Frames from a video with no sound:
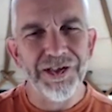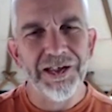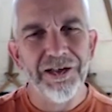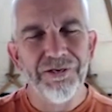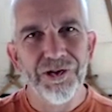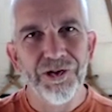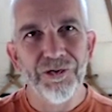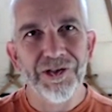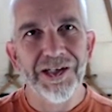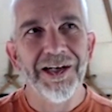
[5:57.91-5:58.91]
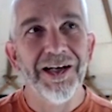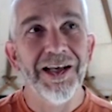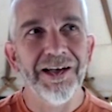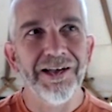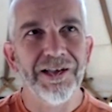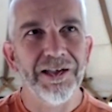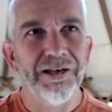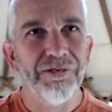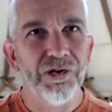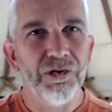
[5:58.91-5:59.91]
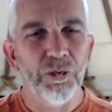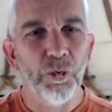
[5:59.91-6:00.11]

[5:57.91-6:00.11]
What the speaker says: it gives you techniques, it gives you